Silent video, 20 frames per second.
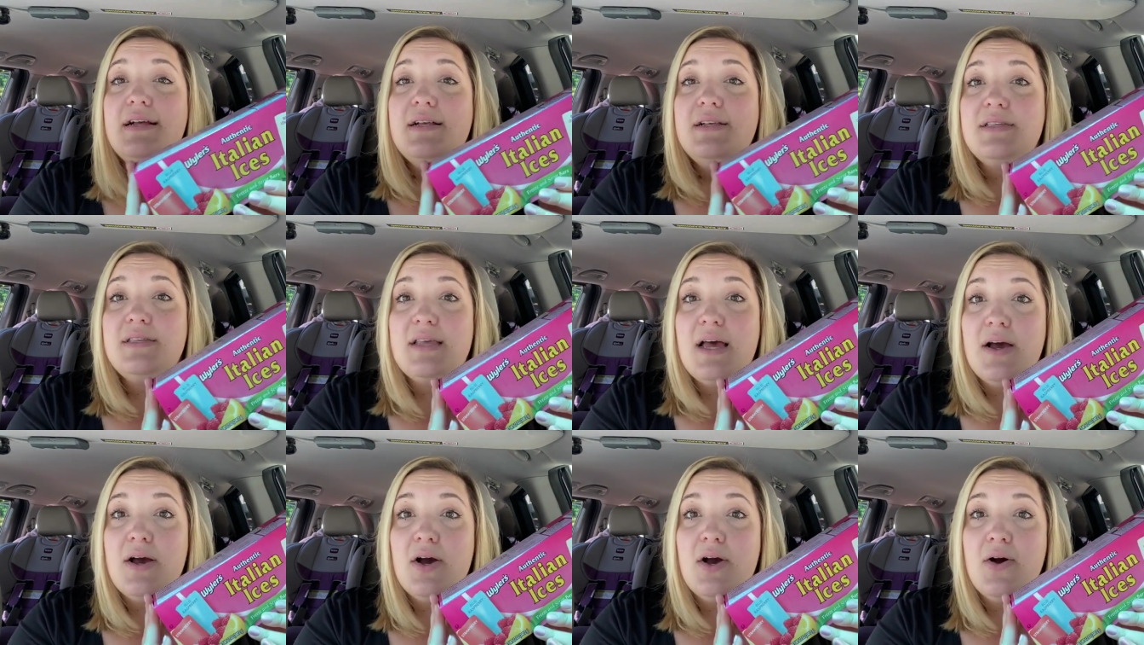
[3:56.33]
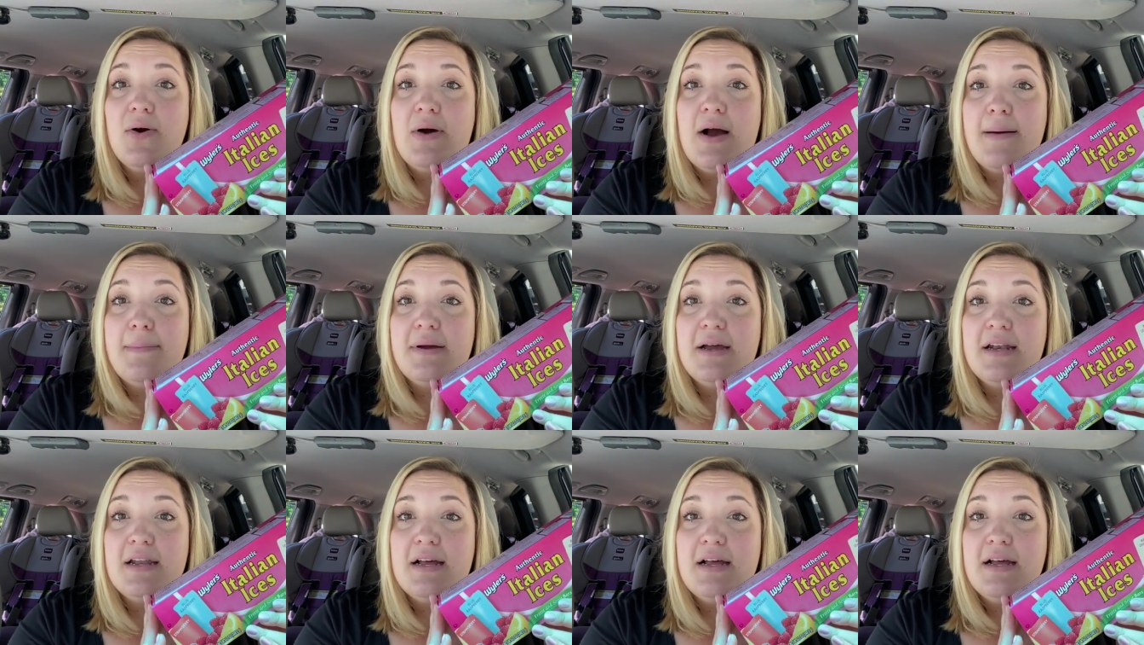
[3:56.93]
So I'm
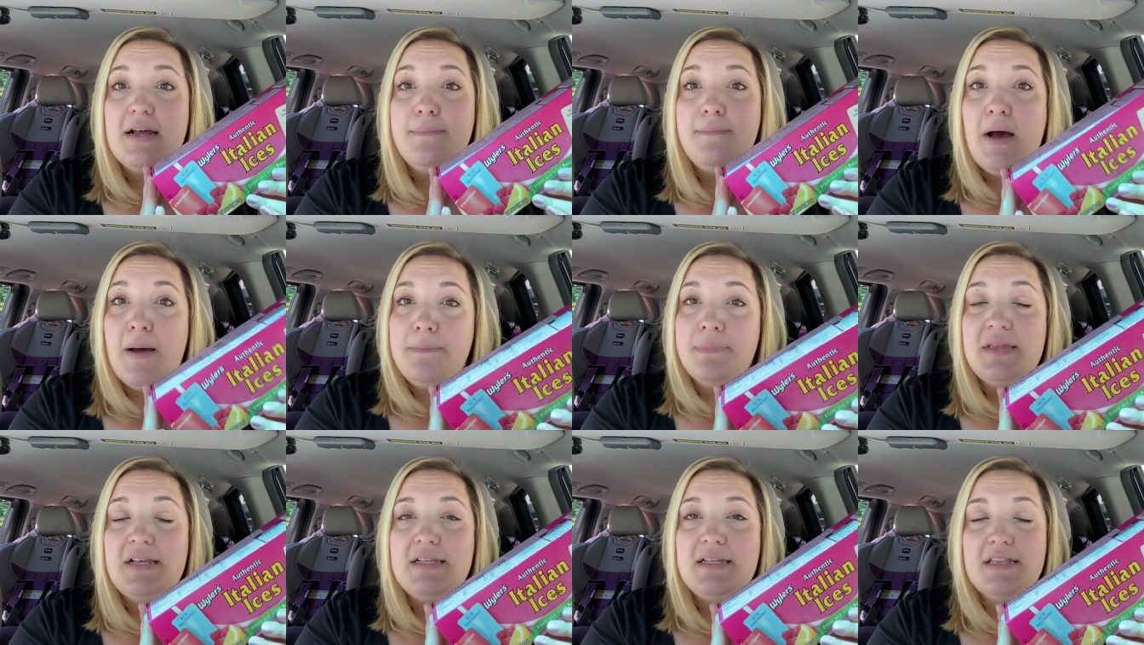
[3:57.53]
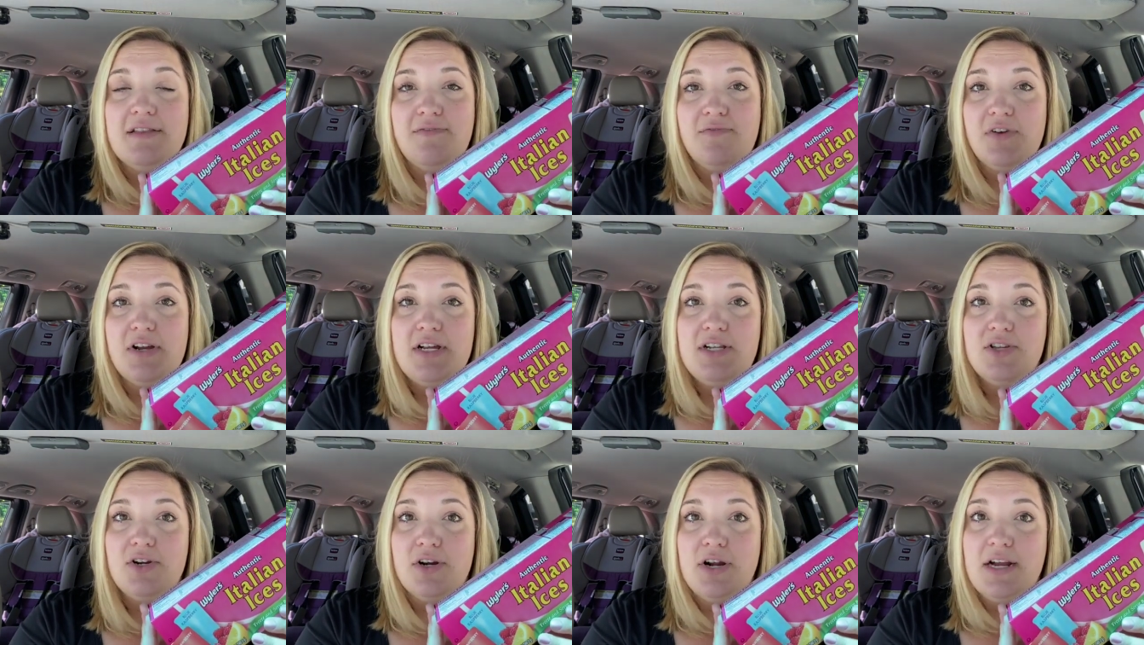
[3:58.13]
gonna pop these in the
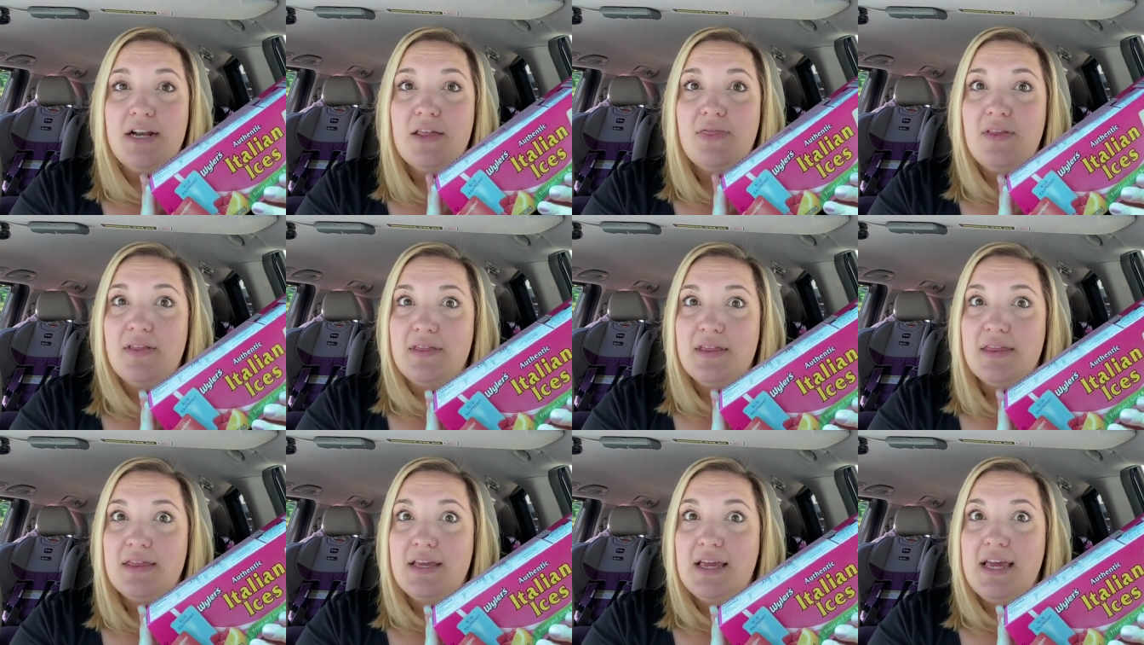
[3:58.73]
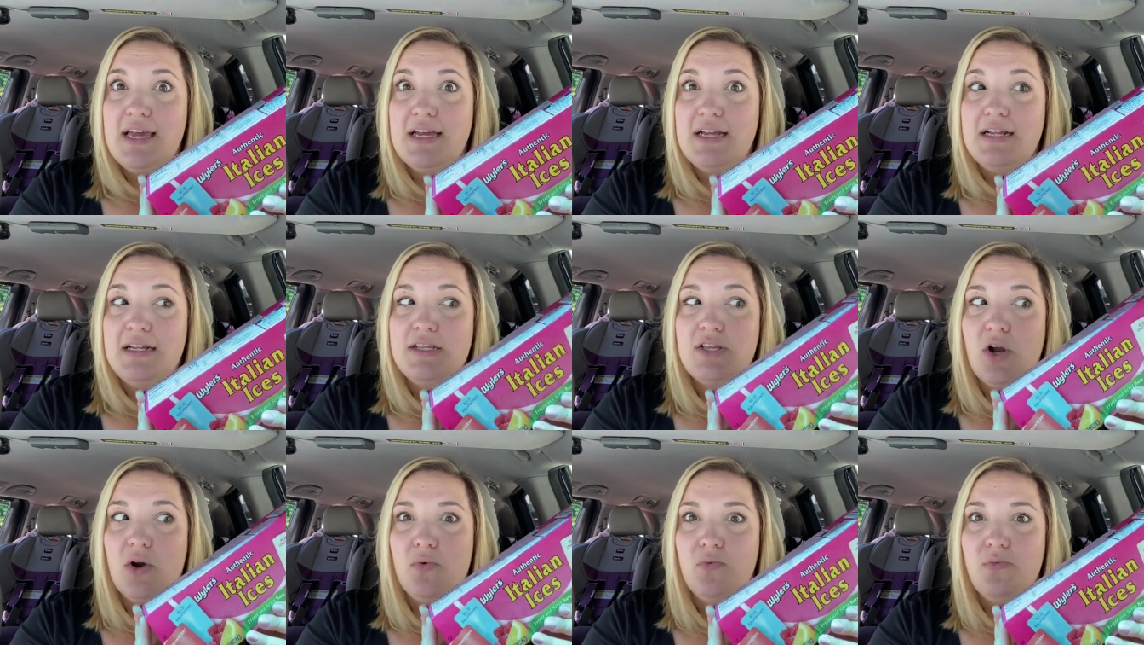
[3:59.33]
freezer and I think that the kids are